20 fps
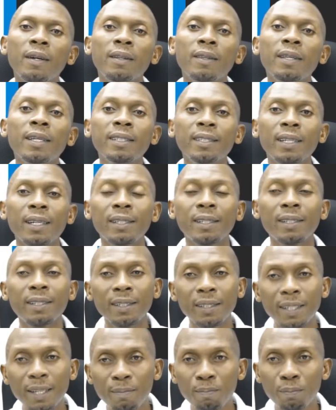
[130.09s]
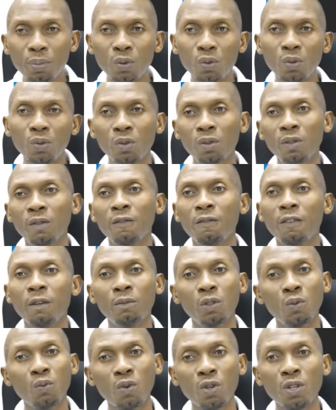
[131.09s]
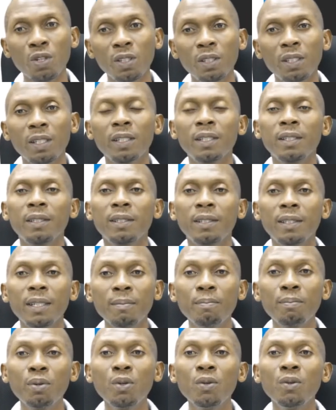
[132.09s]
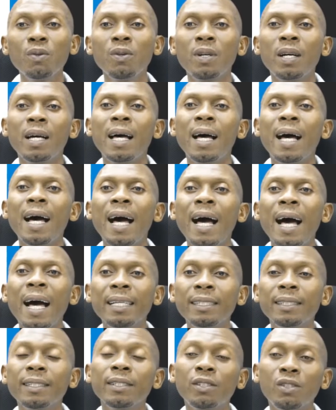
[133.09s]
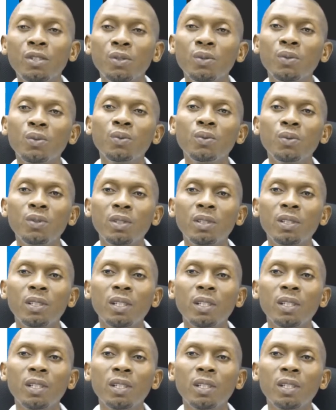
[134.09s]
These are simple, from the word, simple, handy tools